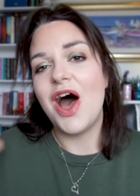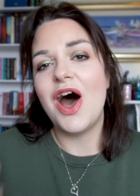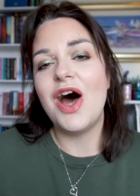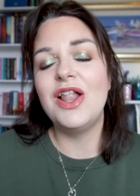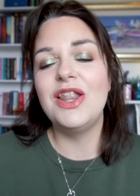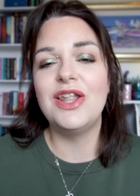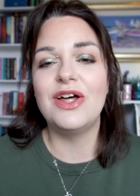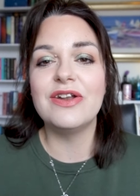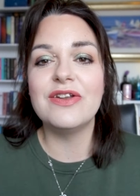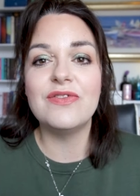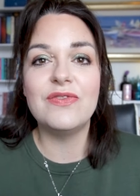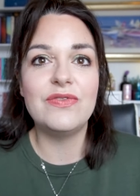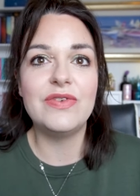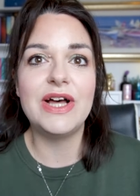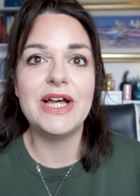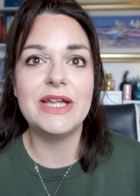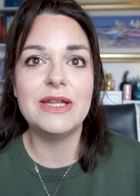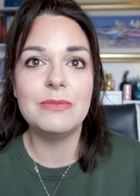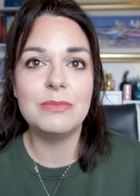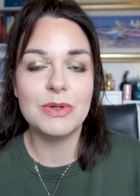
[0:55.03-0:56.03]
a lot of
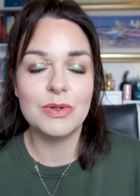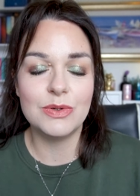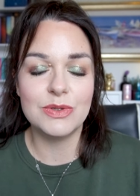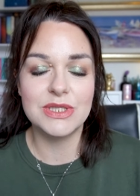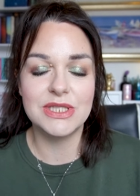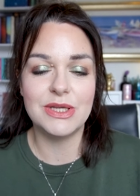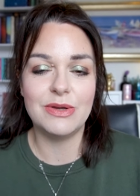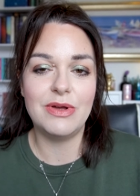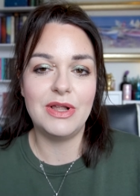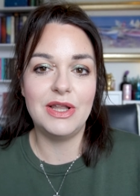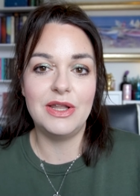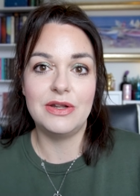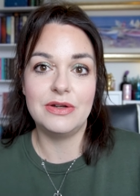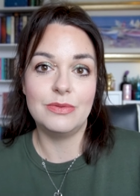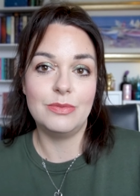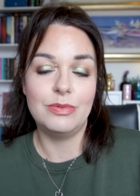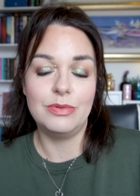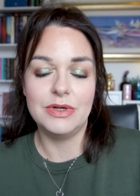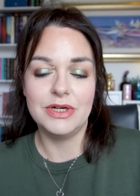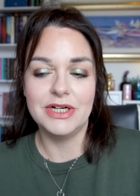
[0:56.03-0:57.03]
fun but also a lot
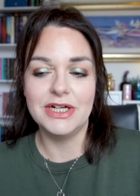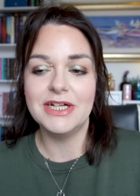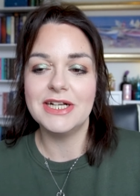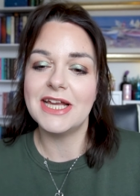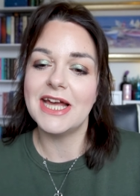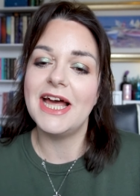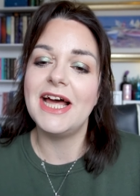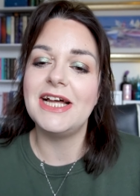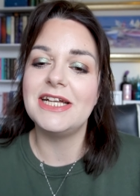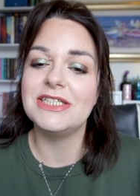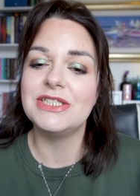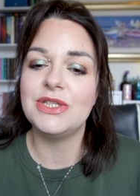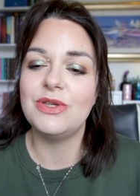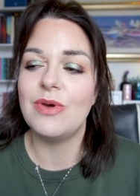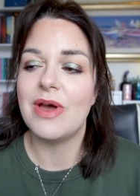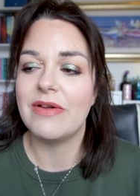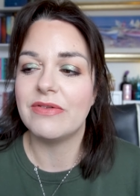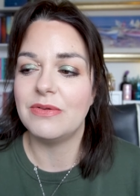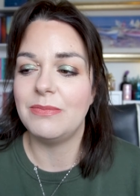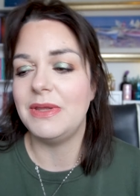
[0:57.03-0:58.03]
of work, and you
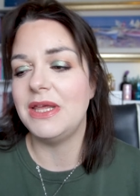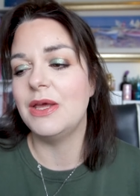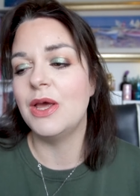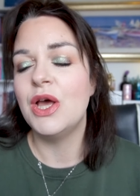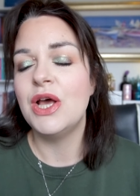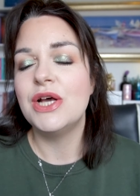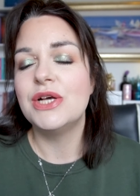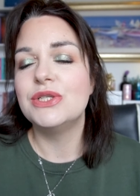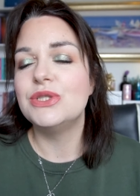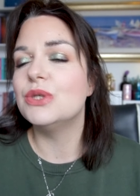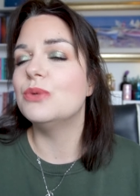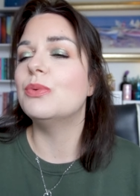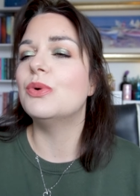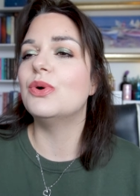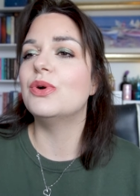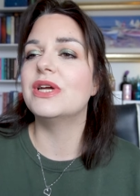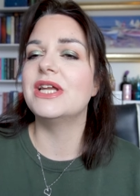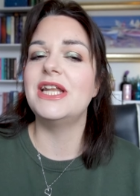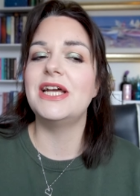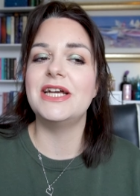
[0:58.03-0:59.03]
have to be super
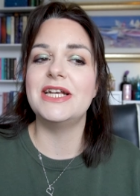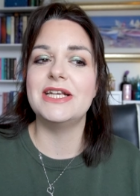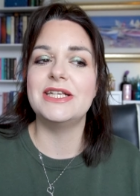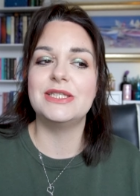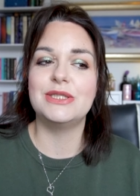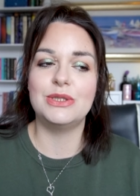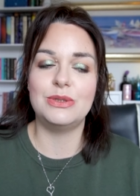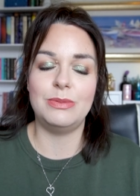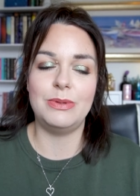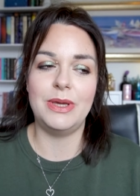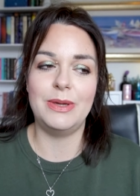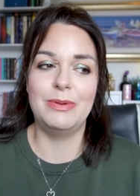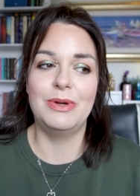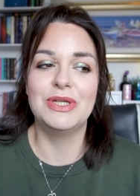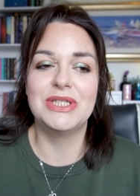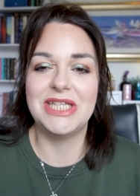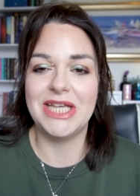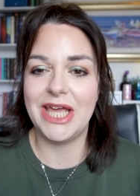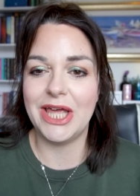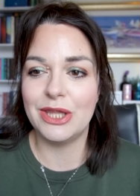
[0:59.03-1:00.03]
organized to be able
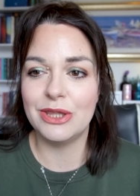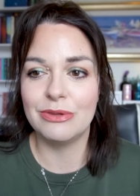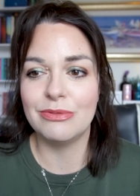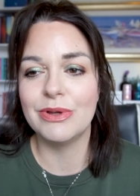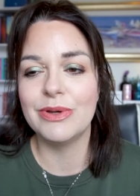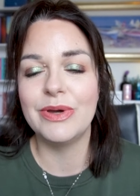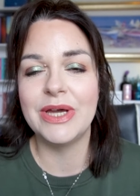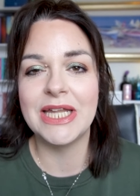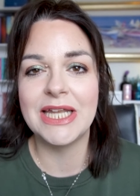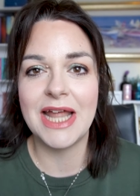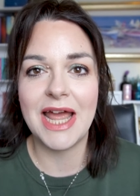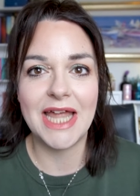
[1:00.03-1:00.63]
to get through it.